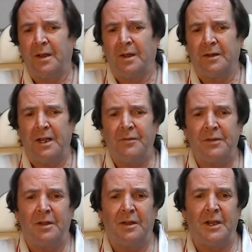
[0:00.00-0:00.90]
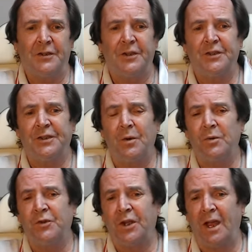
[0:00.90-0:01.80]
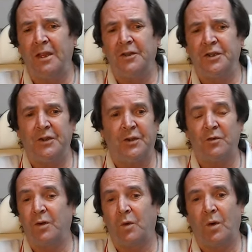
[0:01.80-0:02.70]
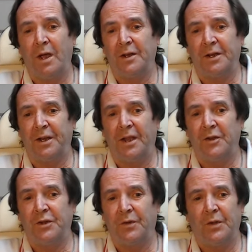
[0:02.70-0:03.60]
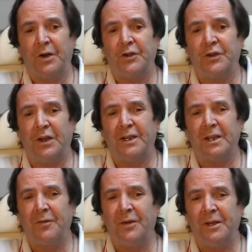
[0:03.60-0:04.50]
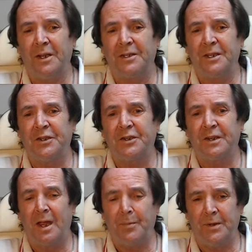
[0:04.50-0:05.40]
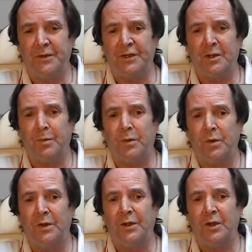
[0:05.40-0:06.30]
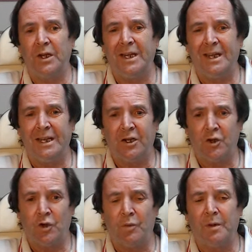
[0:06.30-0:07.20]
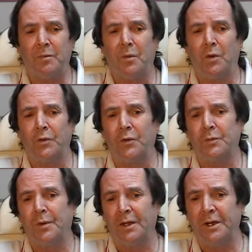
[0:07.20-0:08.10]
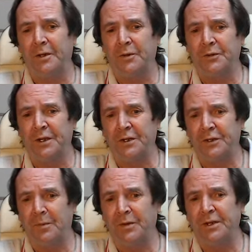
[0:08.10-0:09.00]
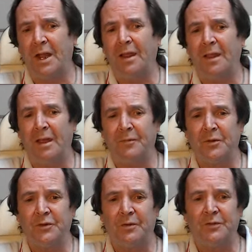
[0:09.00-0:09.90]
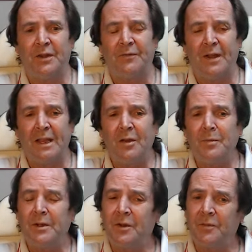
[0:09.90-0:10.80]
Nevertheless, there are still challenges that require attention. There are significant discrepancies between the economic models, political systems, and the levels of development of